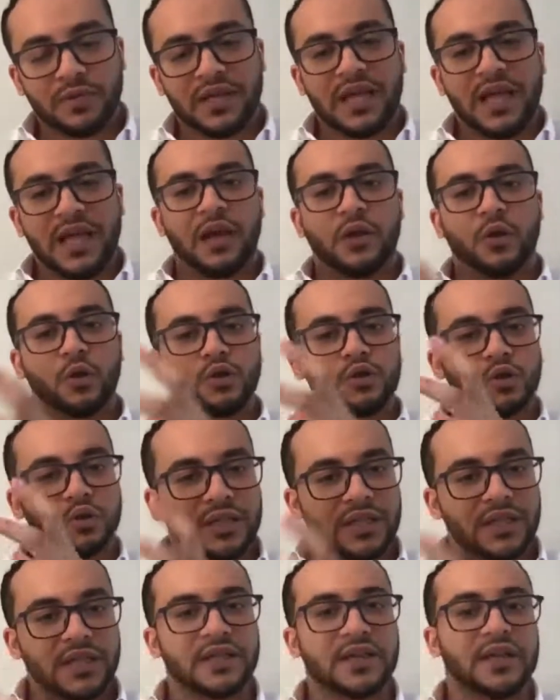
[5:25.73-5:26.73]
and also
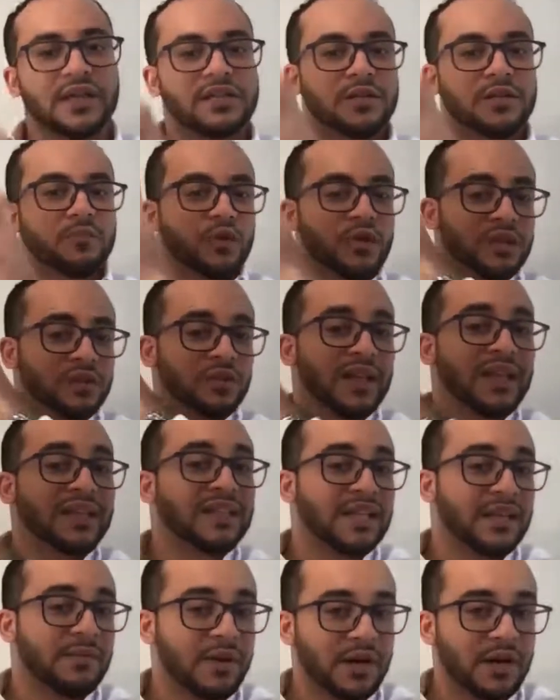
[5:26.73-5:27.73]
tailoring another product to Latin
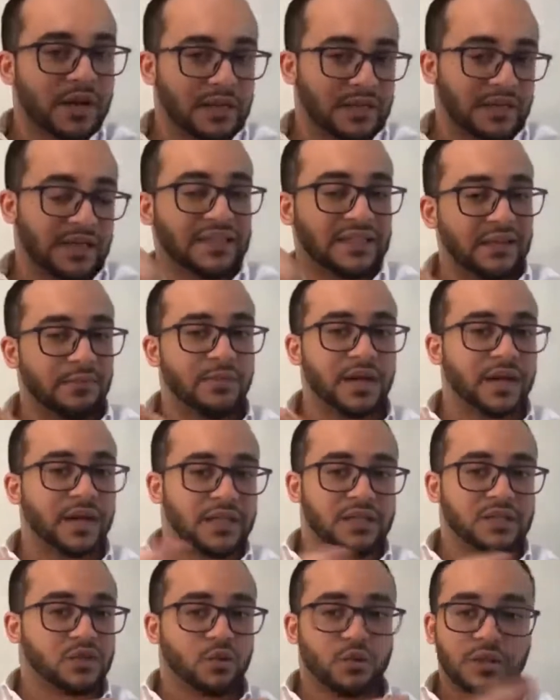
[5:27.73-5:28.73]
America. Latin America
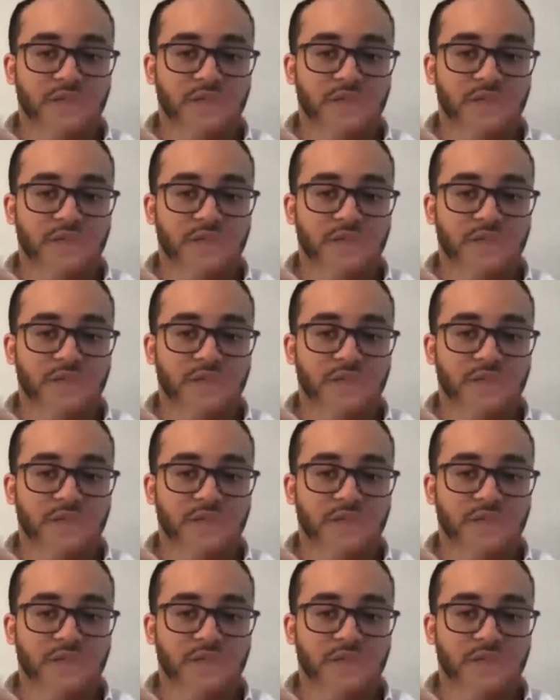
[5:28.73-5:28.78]
is totally